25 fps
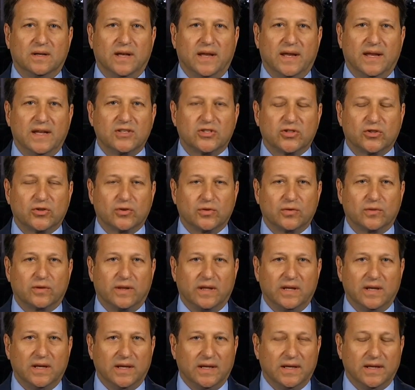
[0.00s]
entered
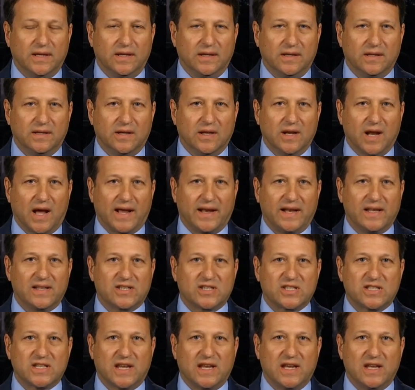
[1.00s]
the United
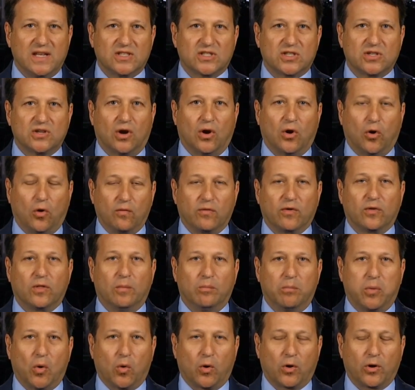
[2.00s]
States over
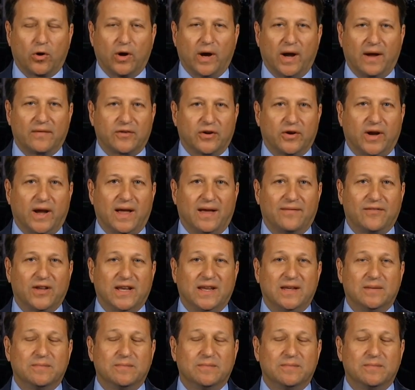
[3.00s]
the border after having